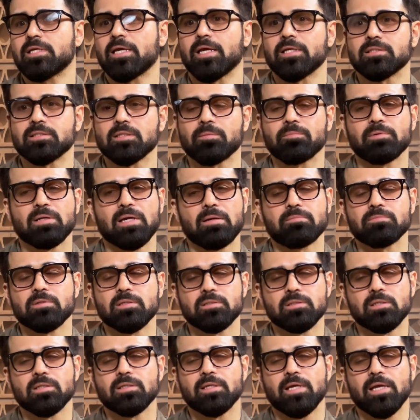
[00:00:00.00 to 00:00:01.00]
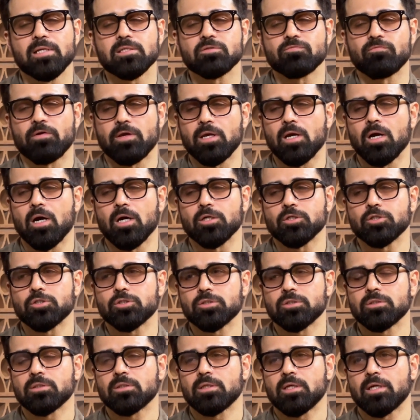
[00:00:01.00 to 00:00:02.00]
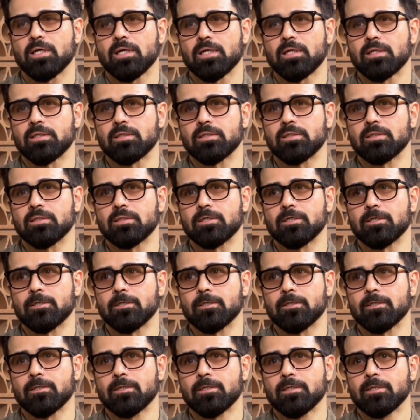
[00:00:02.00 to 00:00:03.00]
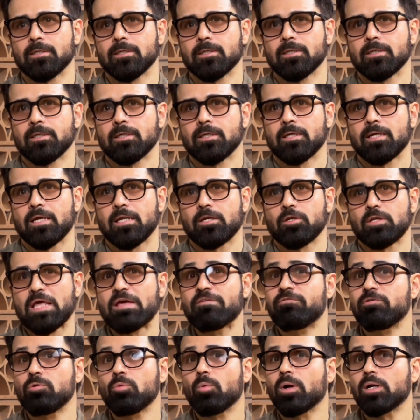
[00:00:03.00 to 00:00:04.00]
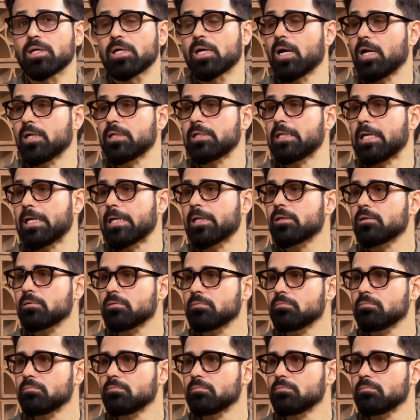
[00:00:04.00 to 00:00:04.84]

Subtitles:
sometimes it gets very harsh, and everyone can't take it.